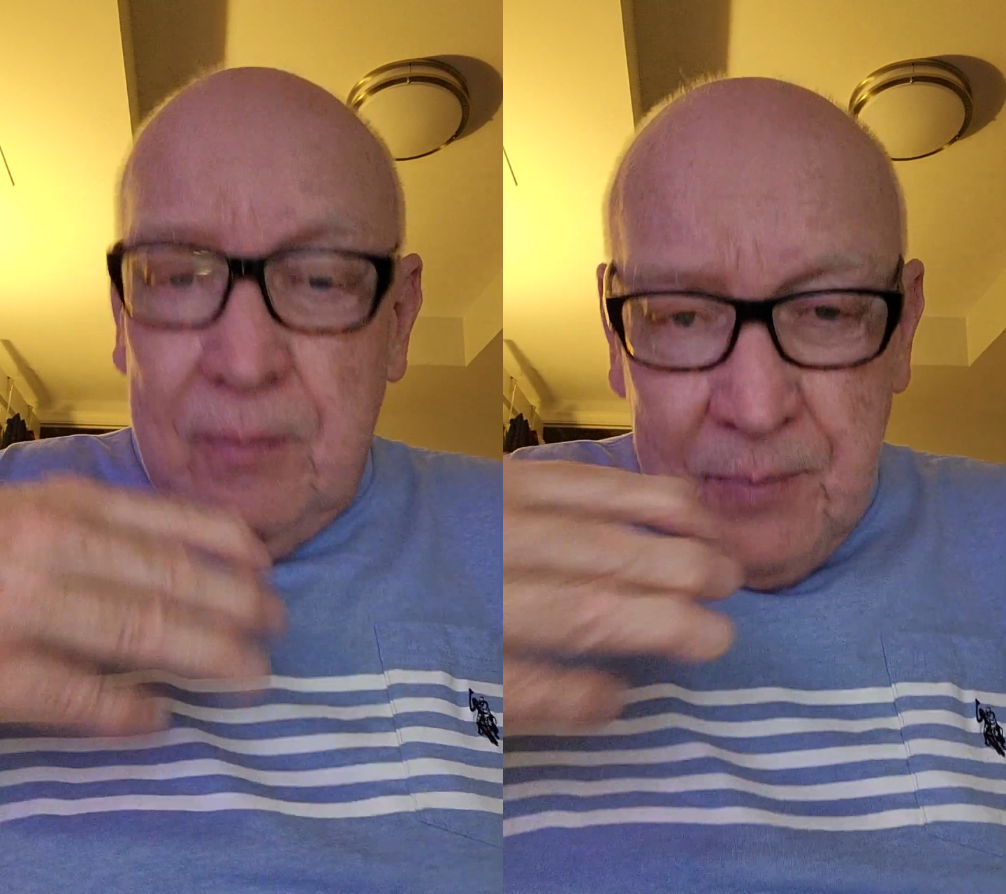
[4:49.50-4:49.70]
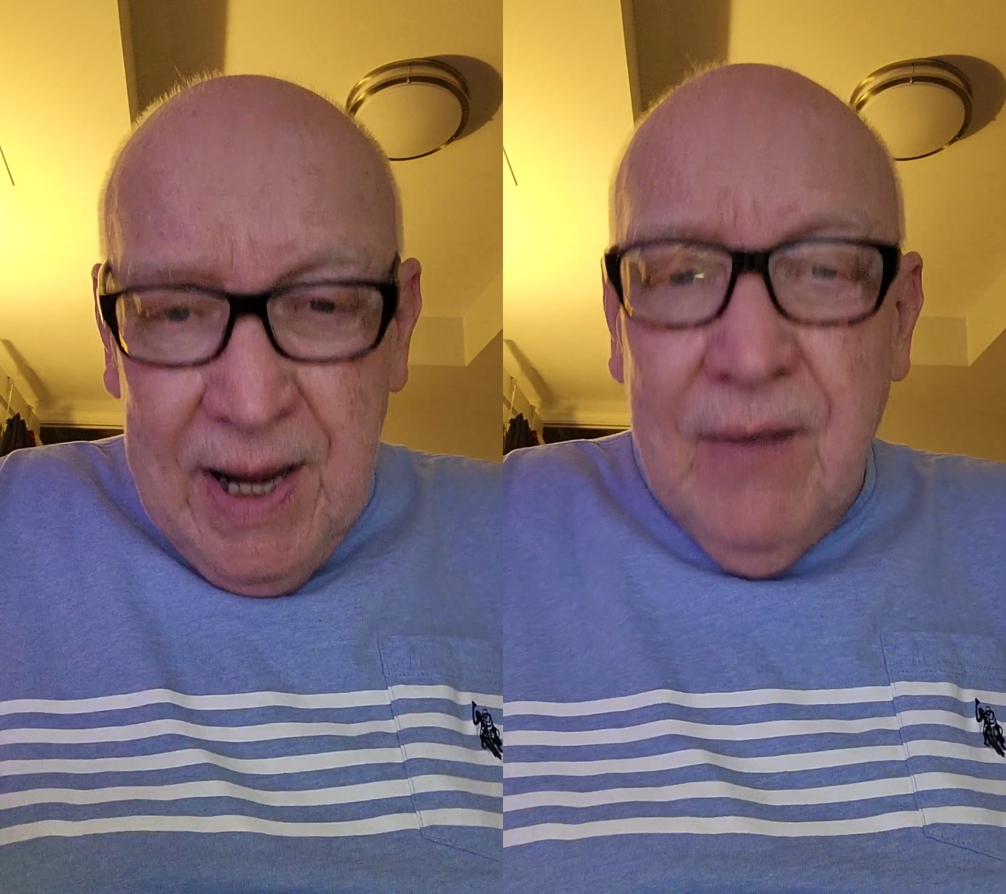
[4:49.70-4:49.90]

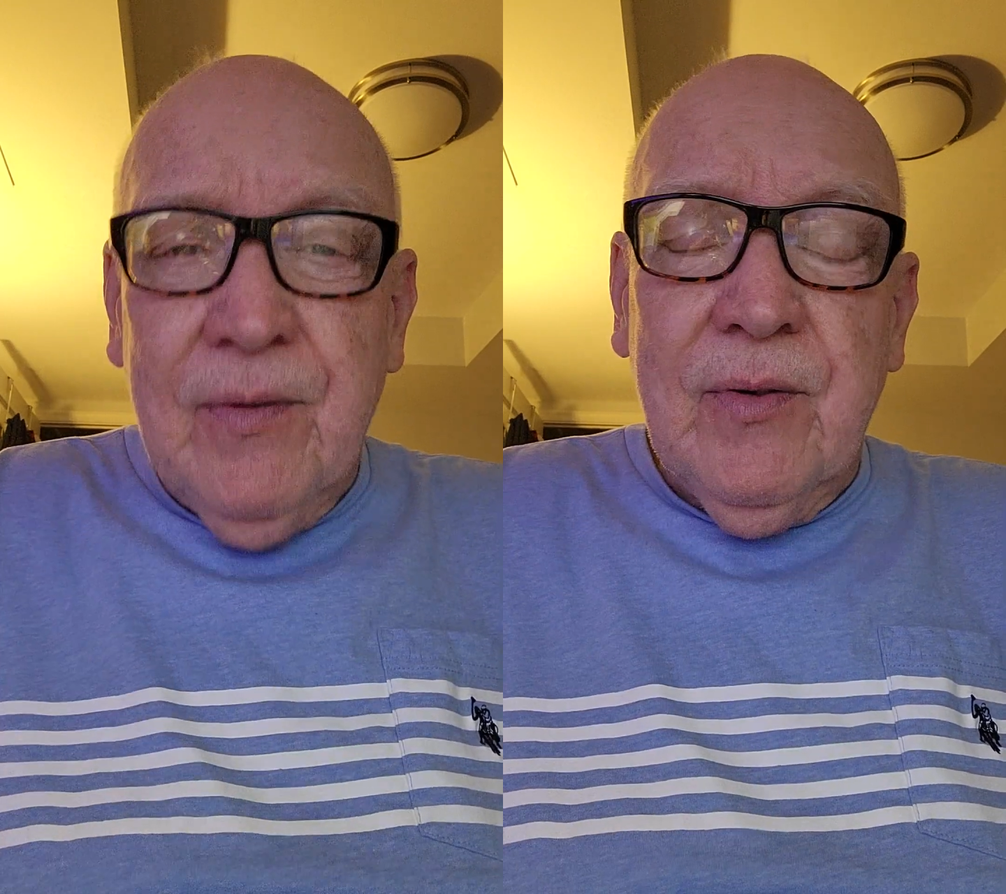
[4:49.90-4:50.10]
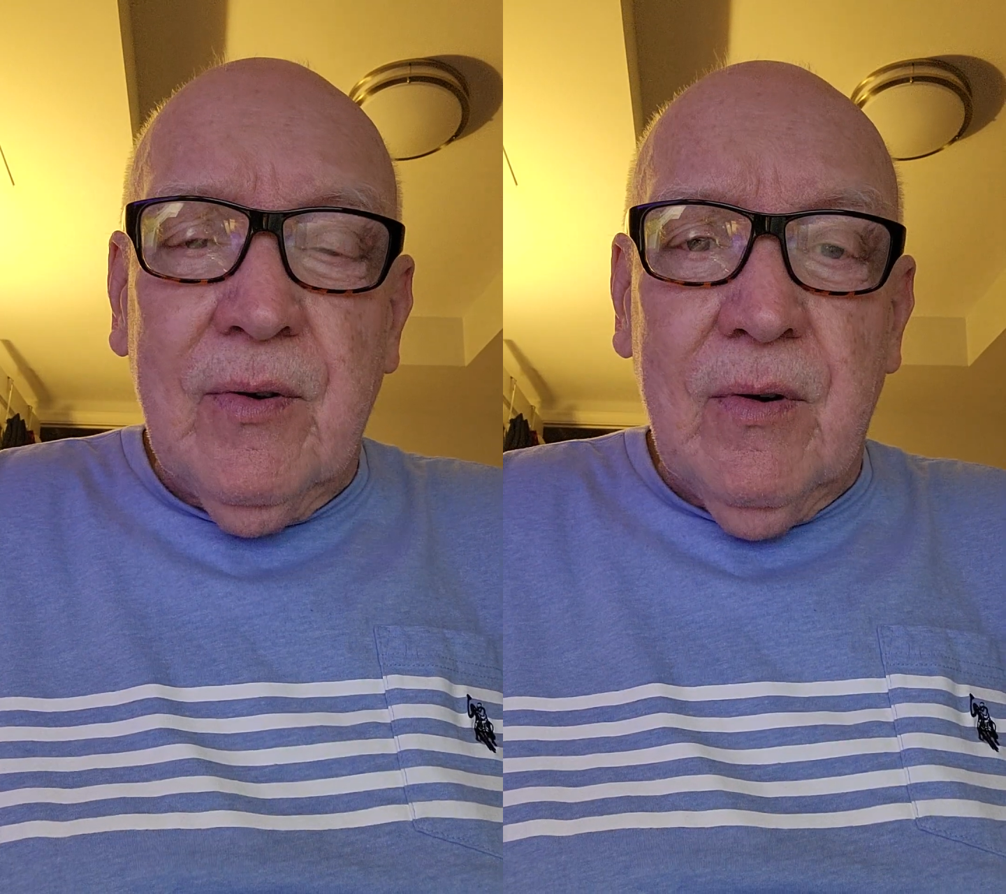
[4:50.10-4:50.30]
pay
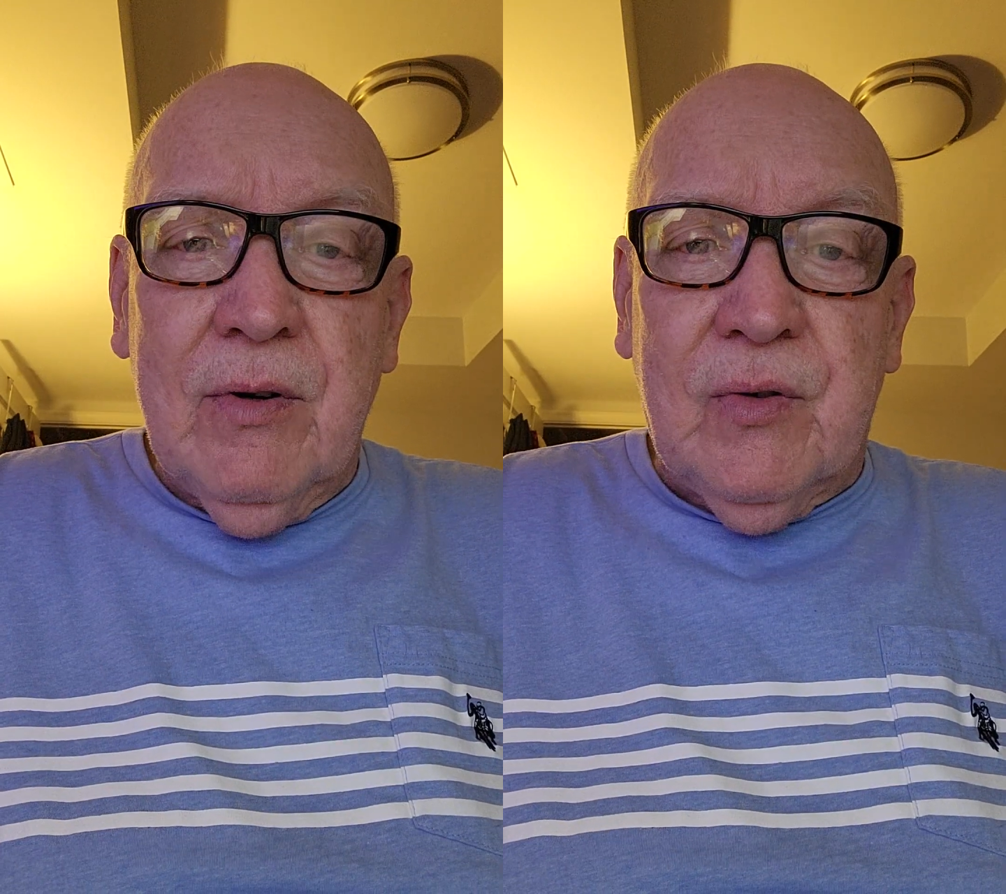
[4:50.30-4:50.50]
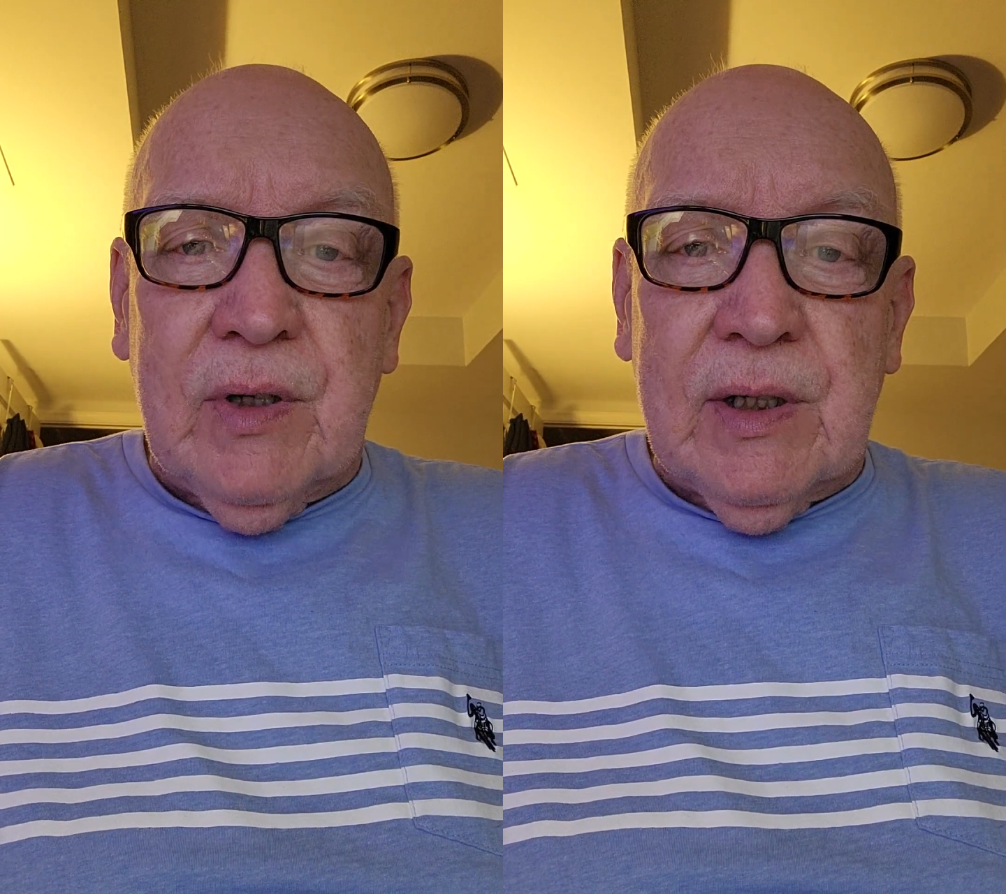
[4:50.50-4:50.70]
for their
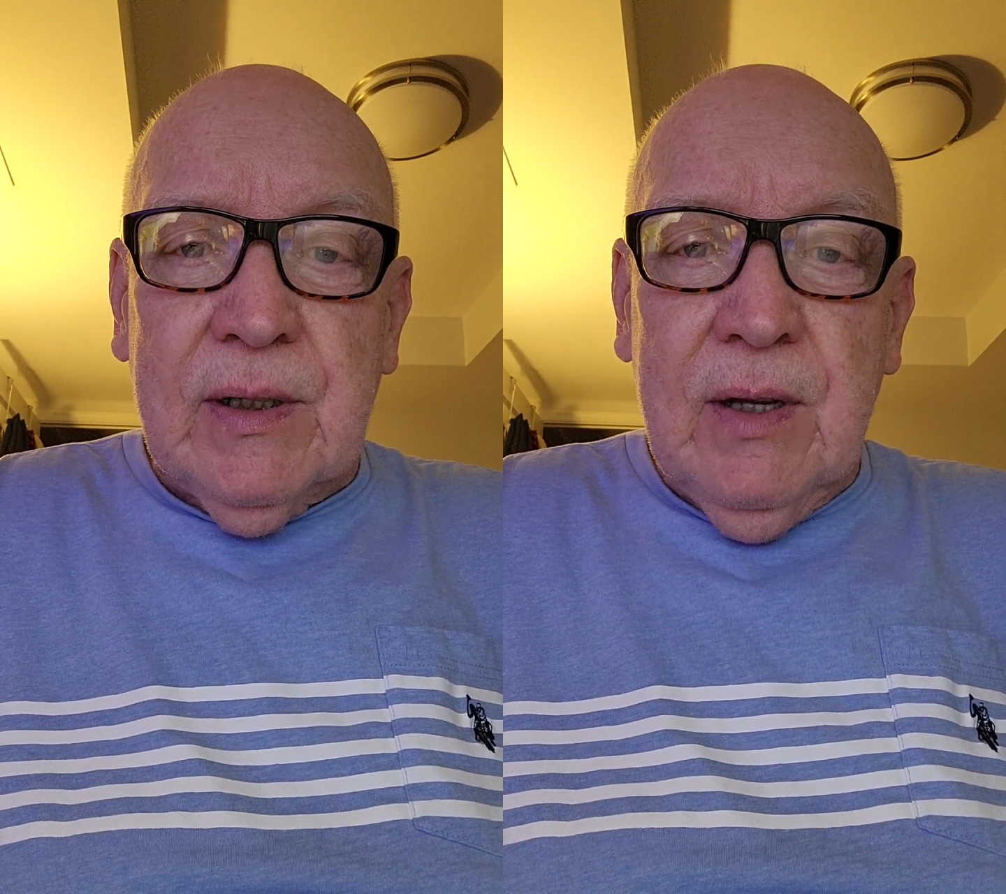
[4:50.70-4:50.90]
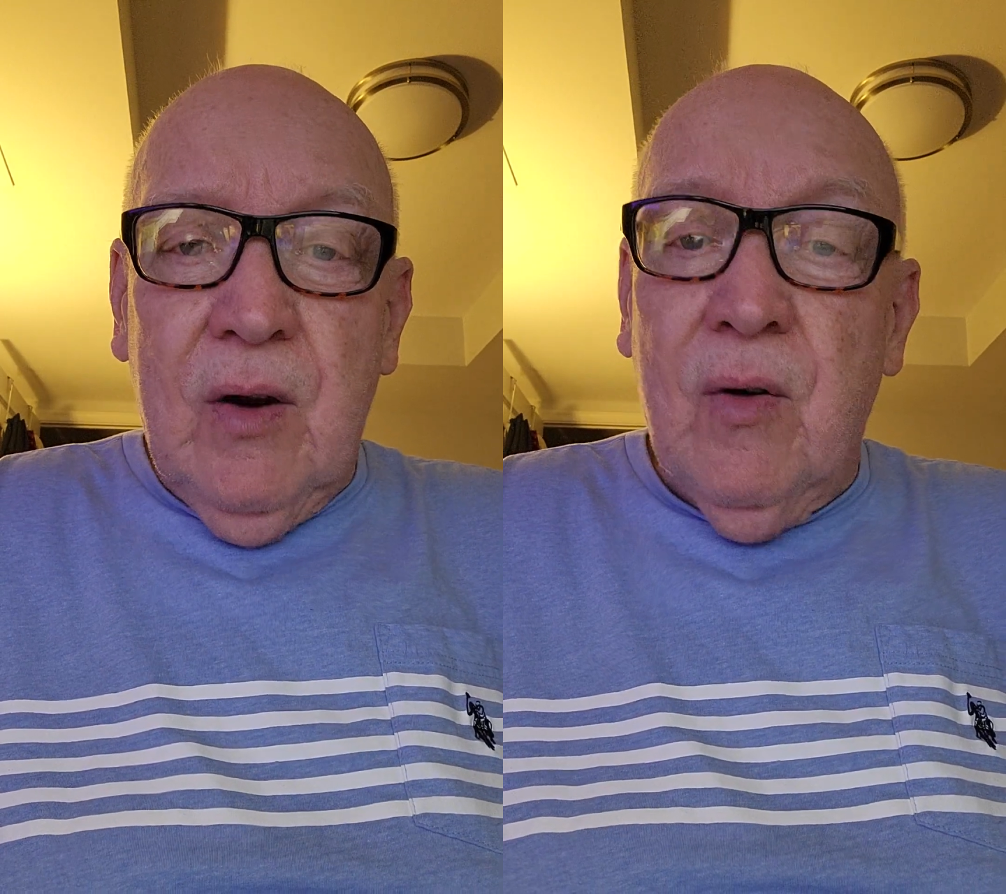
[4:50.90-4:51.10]

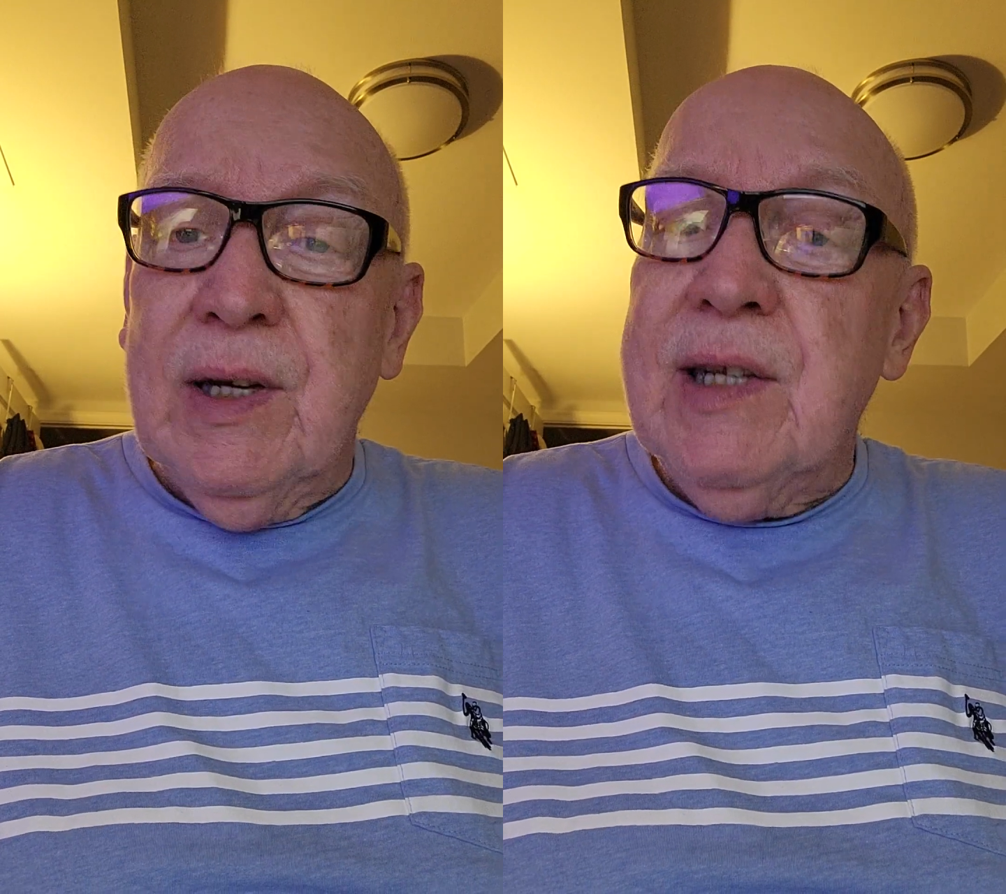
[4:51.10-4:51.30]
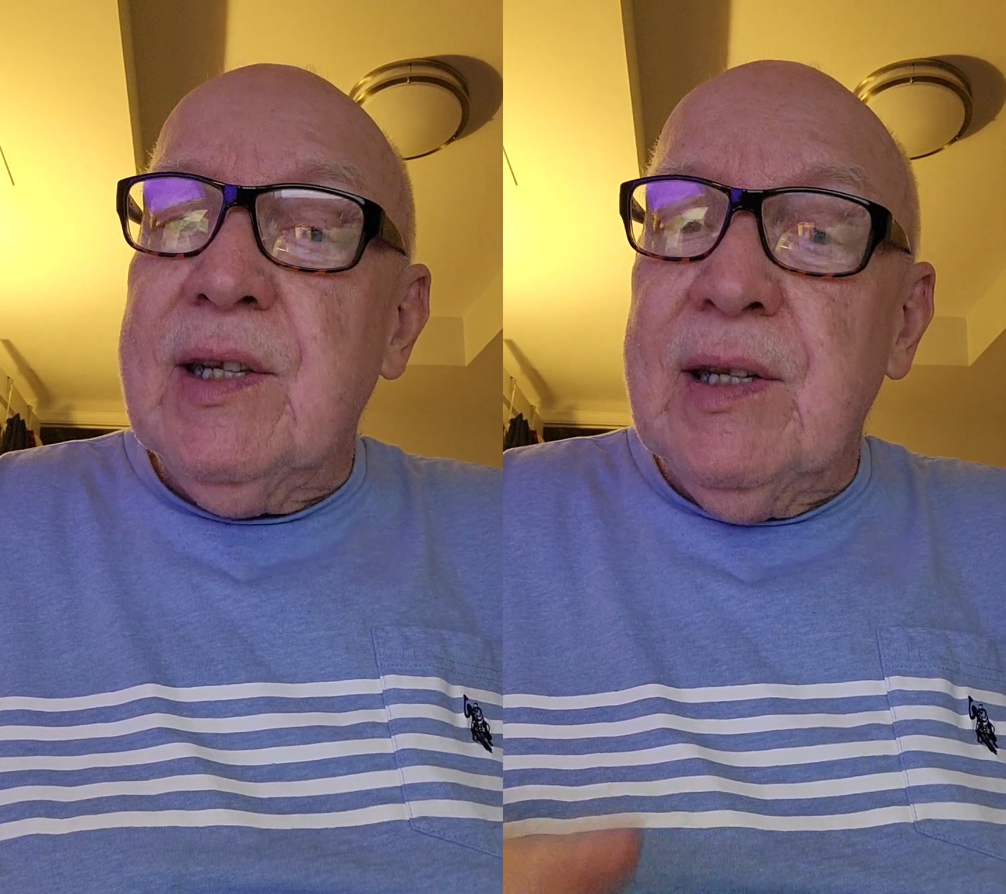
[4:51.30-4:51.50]
groceries or at
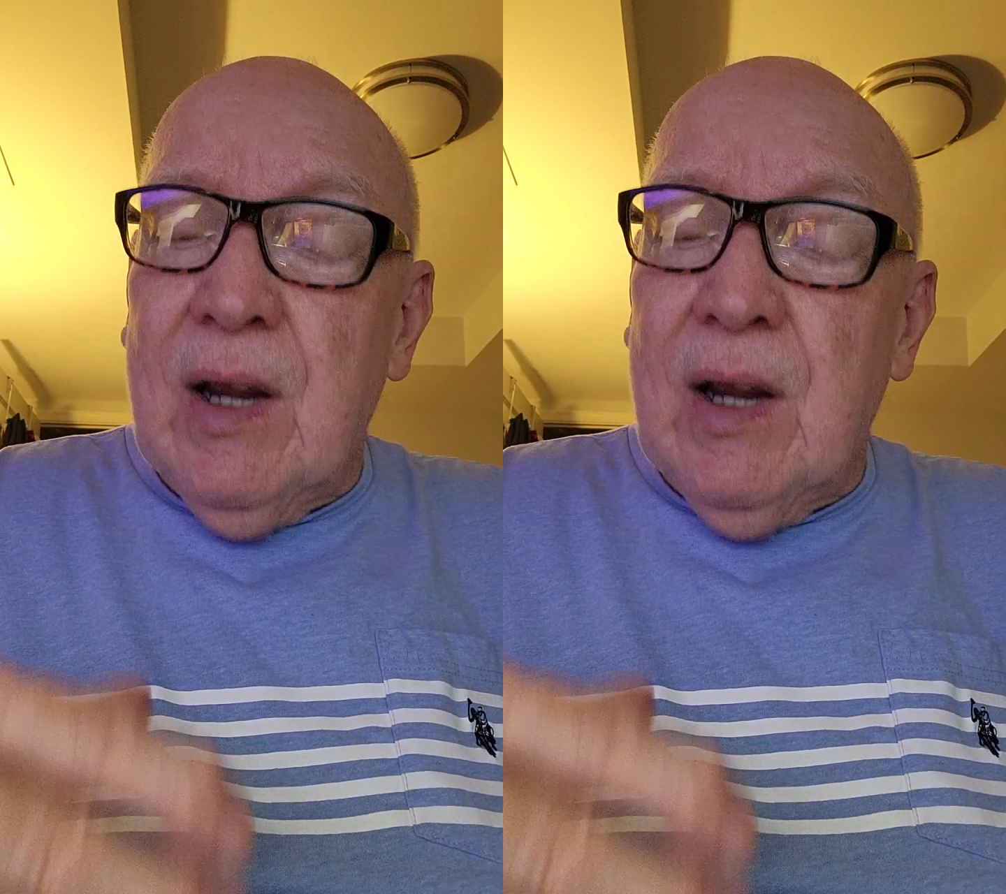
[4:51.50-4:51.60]
least